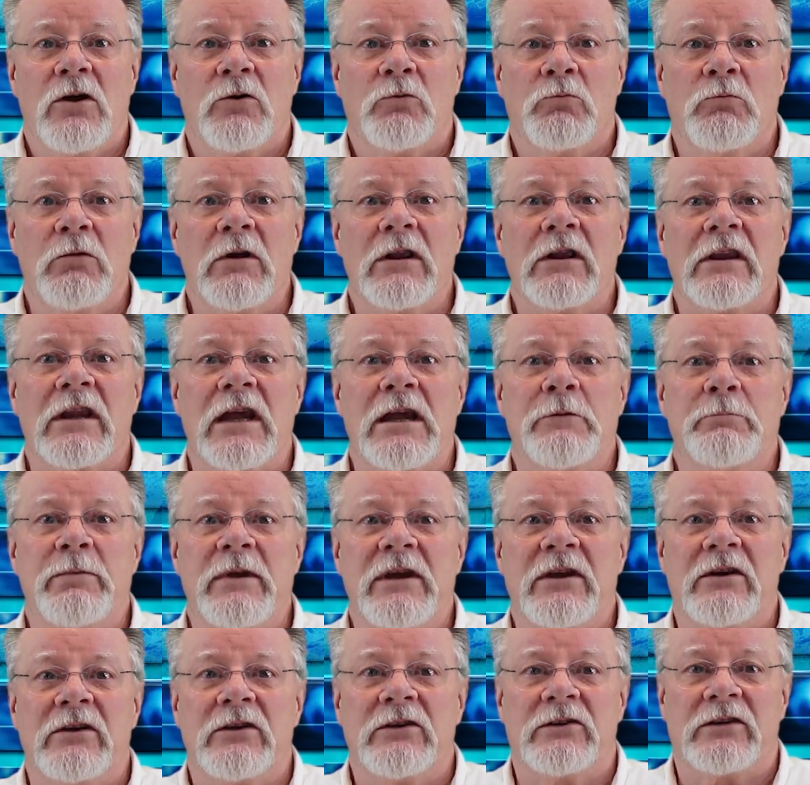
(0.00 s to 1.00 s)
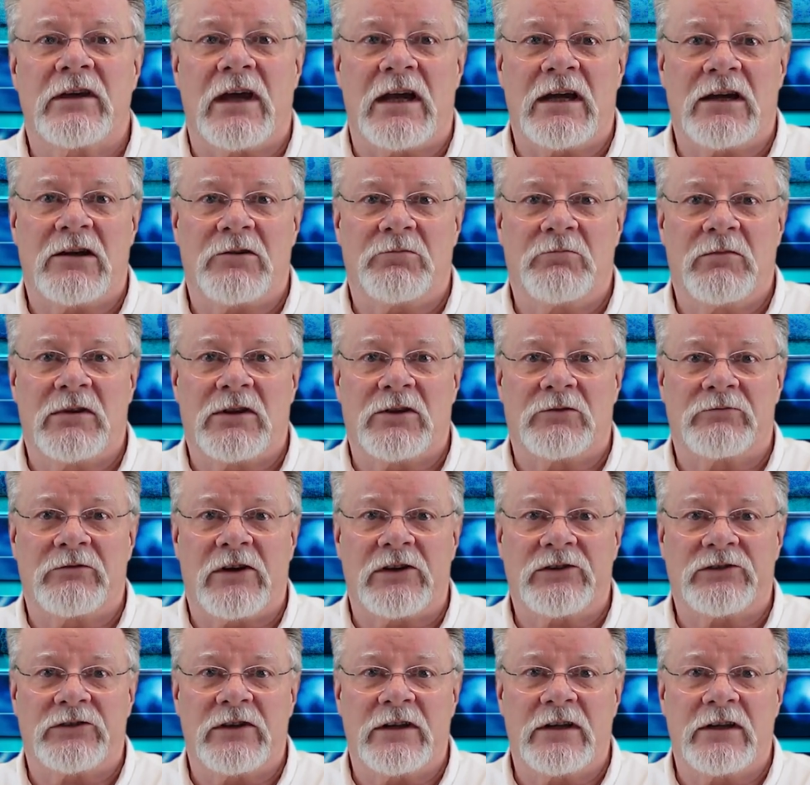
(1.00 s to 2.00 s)
Will they be content with
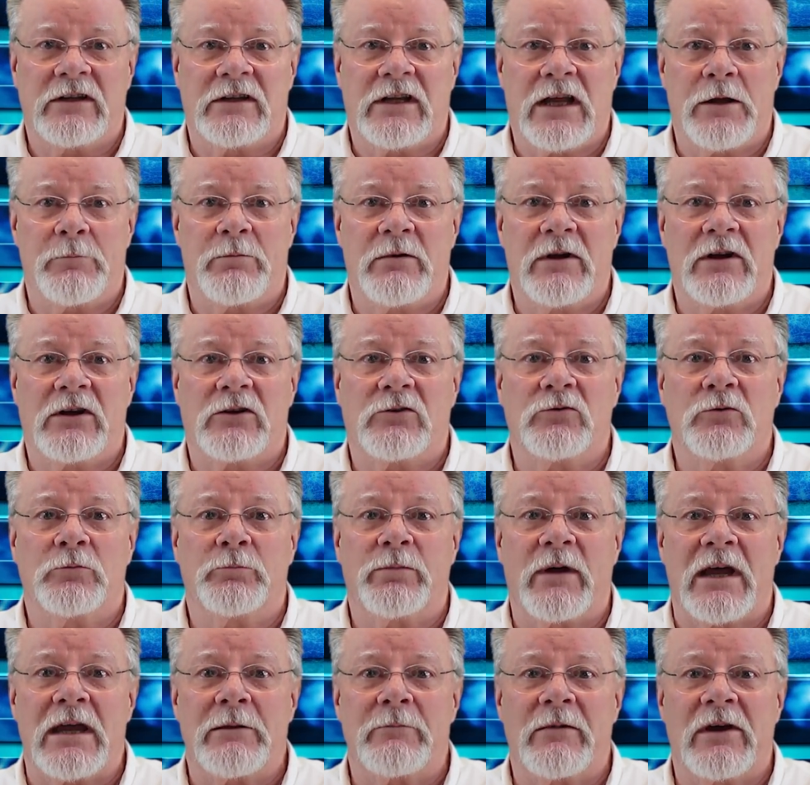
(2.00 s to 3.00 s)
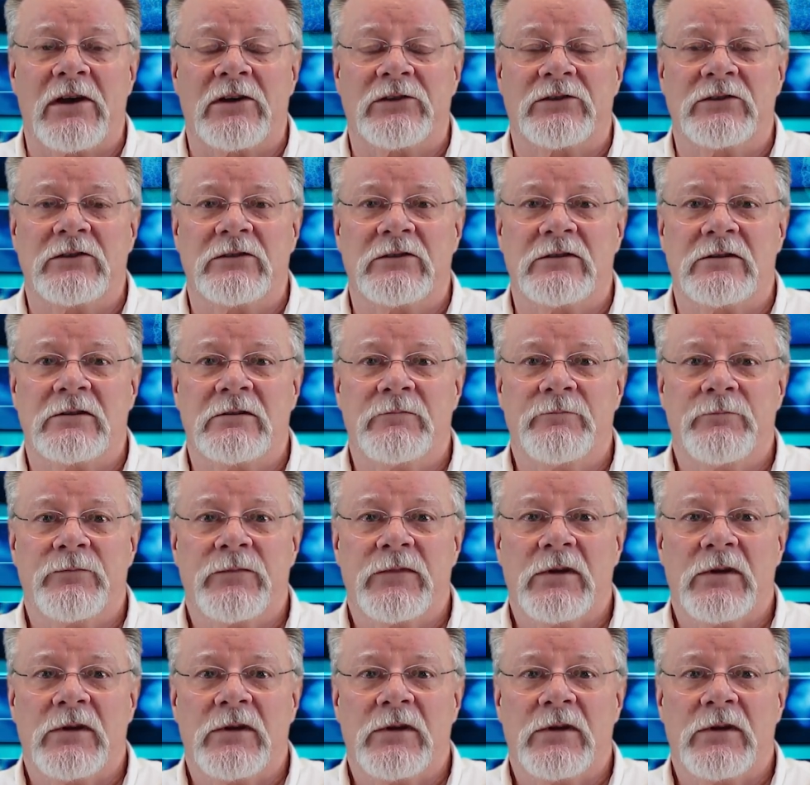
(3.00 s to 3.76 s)
arresting their political paymasters?